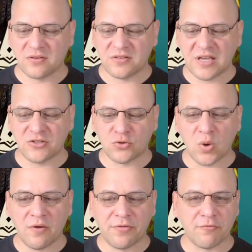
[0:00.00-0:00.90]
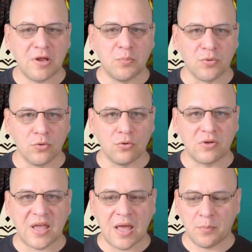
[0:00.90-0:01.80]
stage 12-3 Brutal
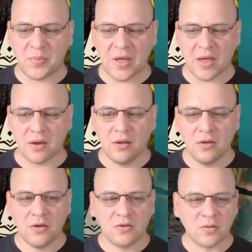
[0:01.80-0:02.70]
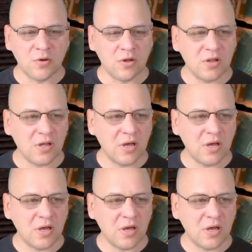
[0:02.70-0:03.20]
Campaign. So I'm going to click